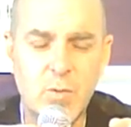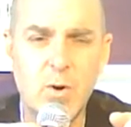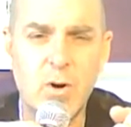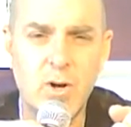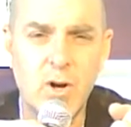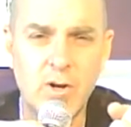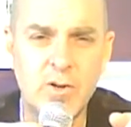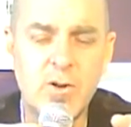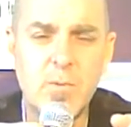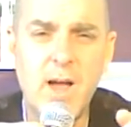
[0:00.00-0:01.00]
to work
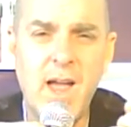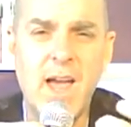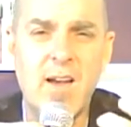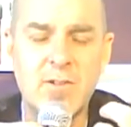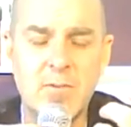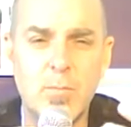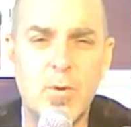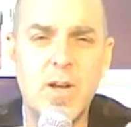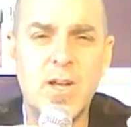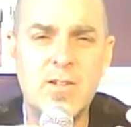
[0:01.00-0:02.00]
on your behalf to
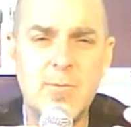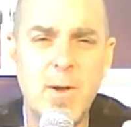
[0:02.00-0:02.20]
bring